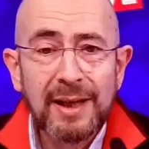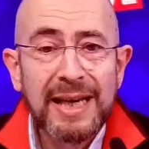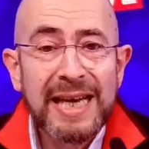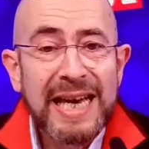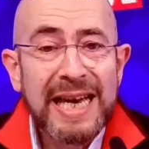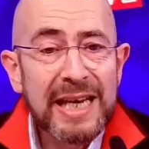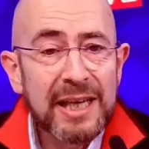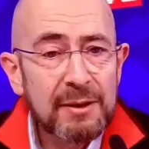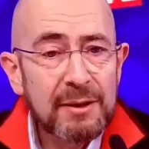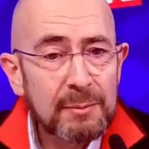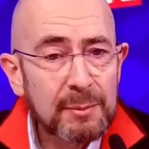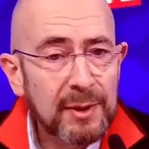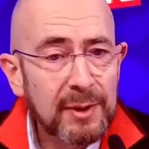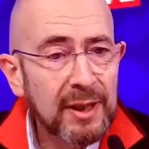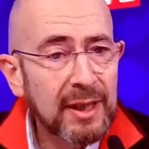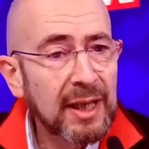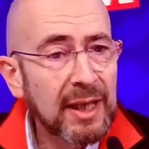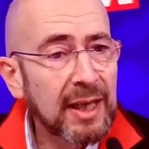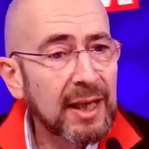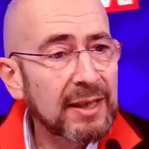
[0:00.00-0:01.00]
aim
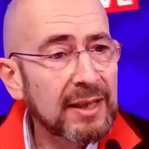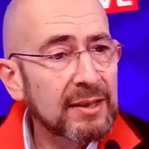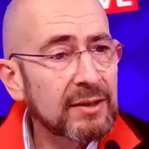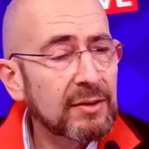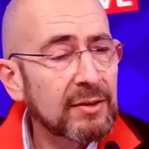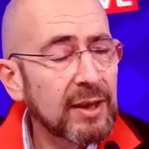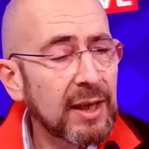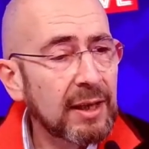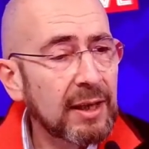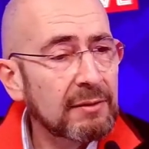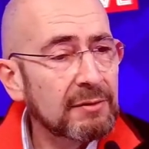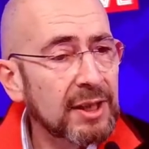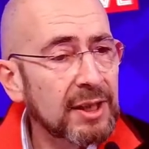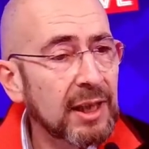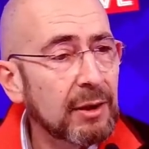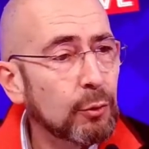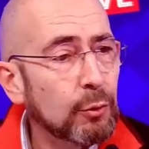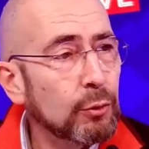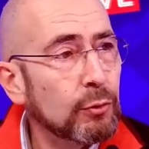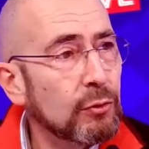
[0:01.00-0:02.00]
at having
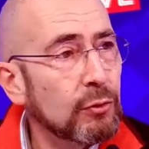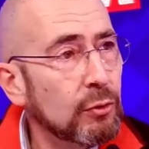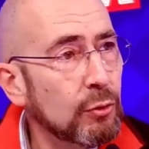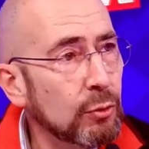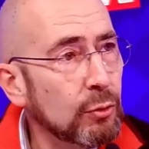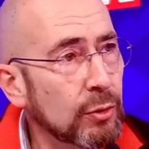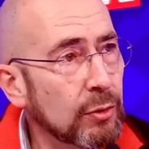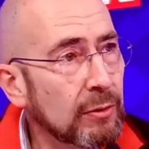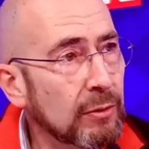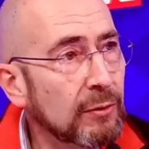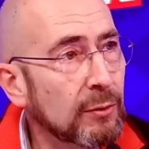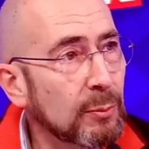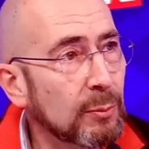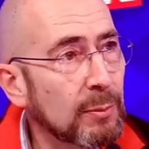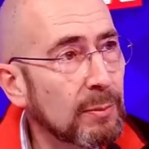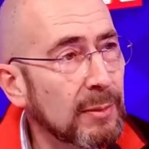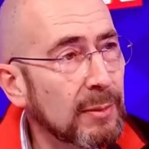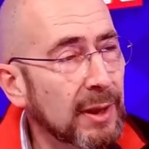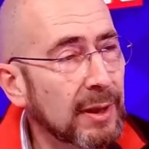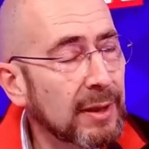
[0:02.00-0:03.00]
our students
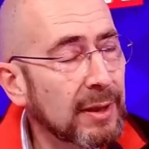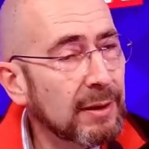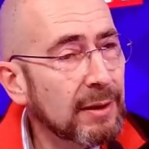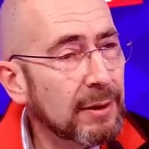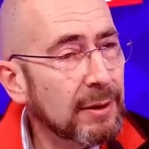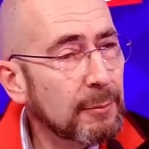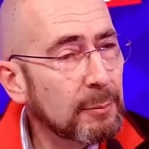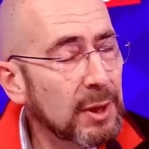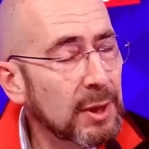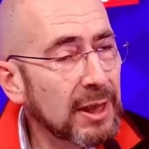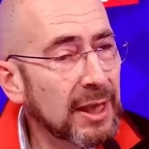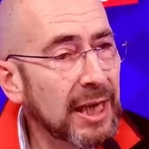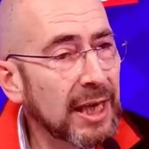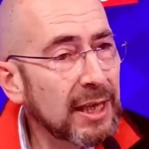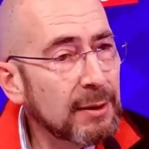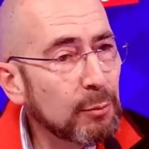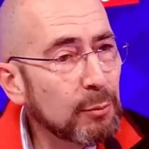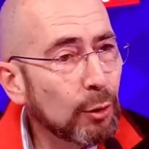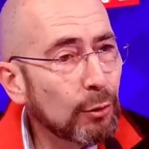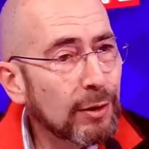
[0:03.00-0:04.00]
being
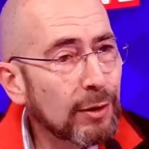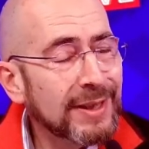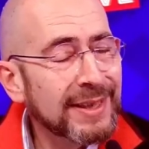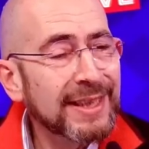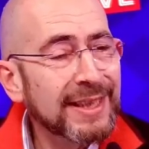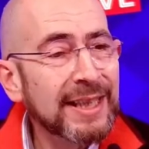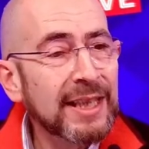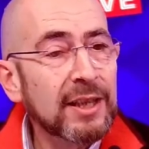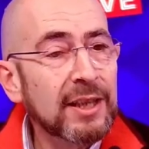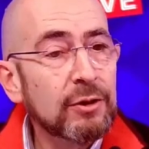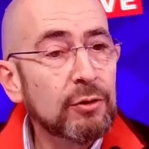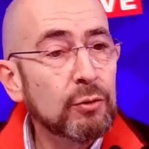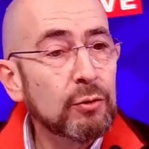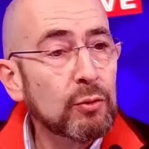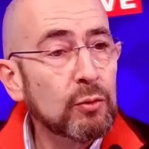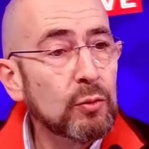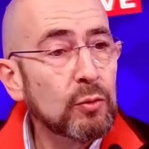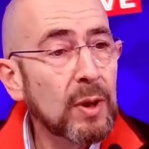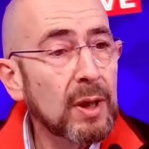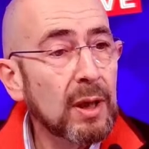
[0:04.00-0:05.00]
able
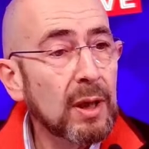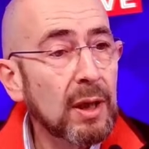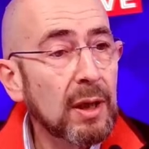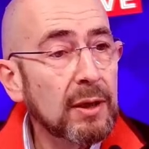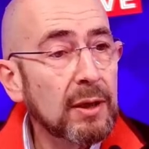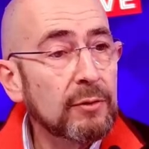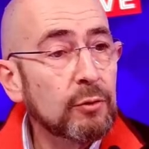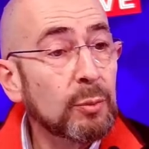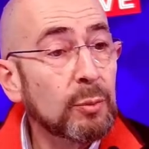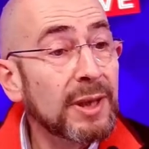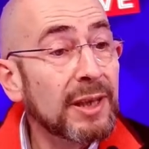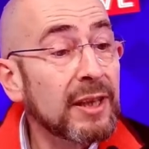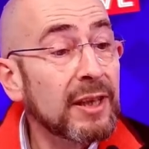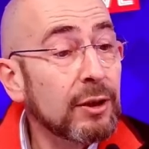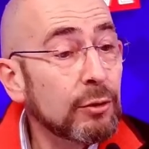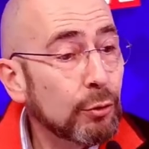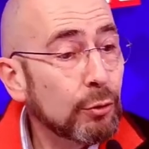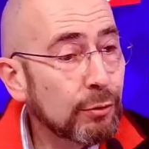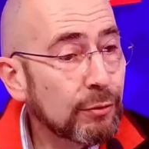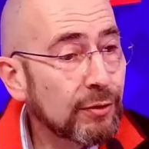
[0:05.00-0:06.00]
to be
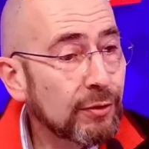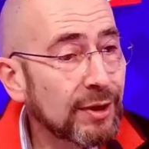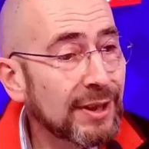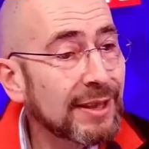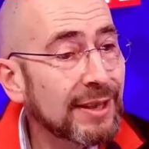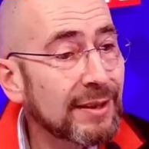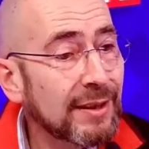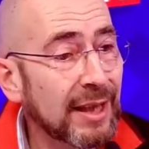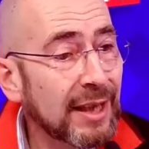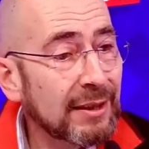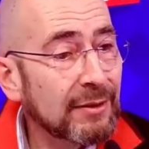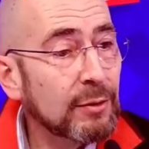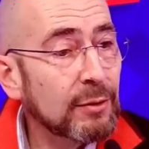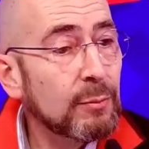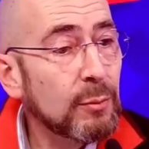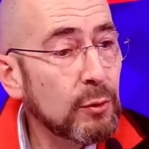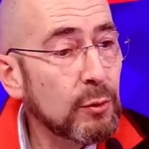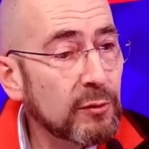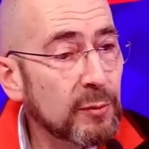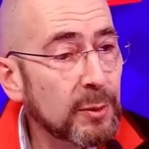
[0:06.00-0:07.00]
leaders in that
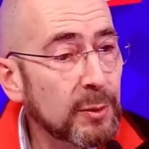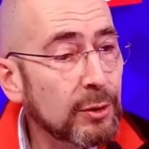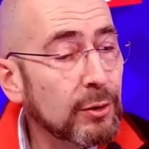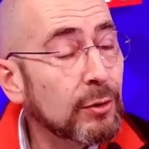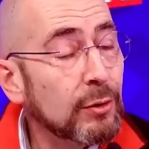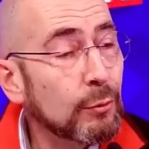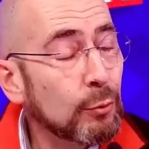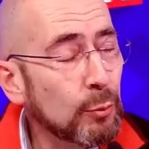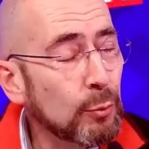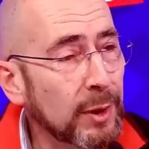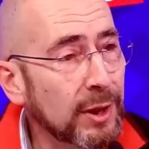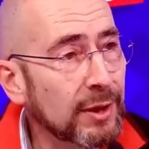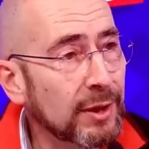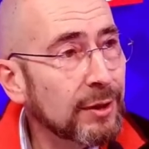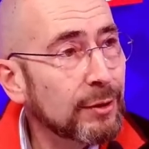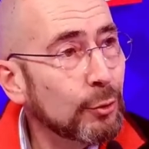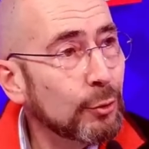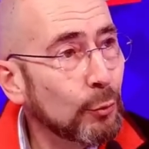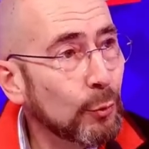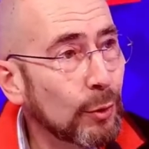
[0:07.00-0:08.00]
movement to make
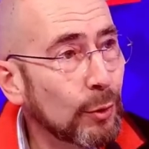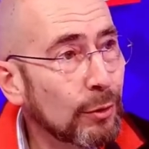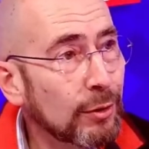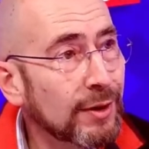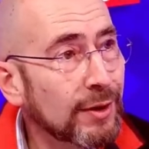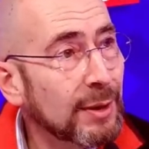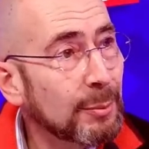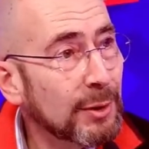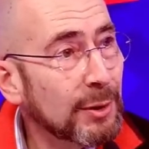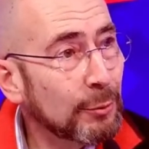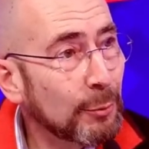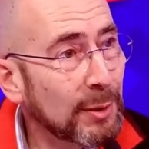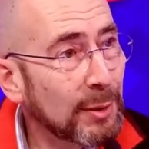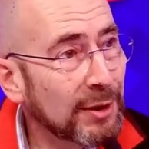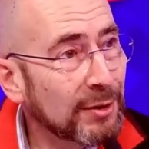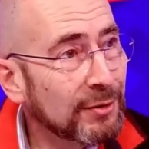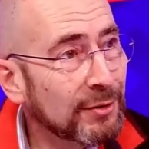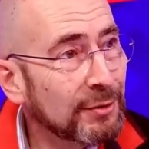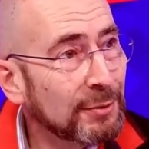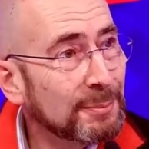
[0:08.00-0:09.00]
the world a better
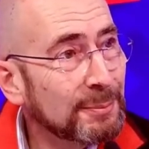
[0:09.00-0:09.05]
place.